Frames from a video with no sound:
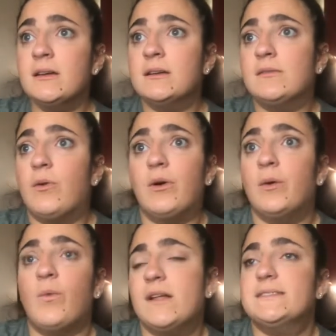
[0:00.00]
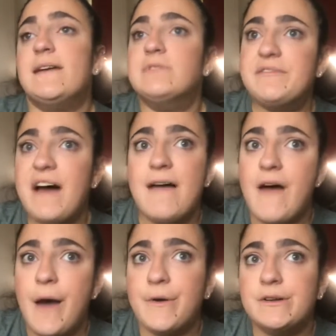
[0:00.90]
or once every 5
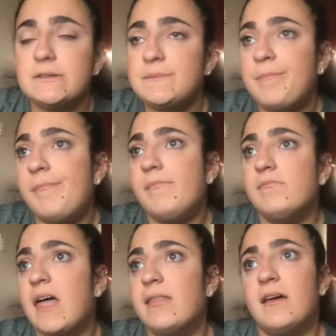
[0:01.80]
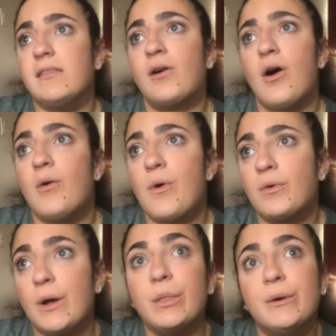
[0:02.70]
hours, and then the call won't
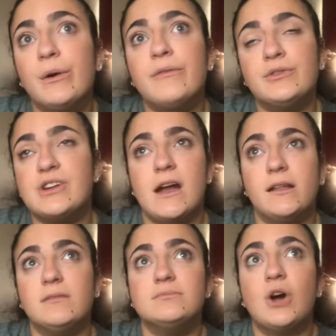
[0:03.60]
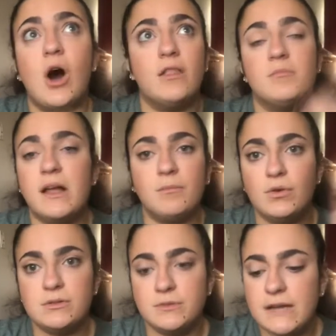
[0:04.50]
go through if you try to call them like
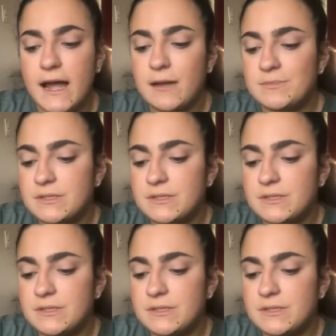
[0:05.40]
multiple times.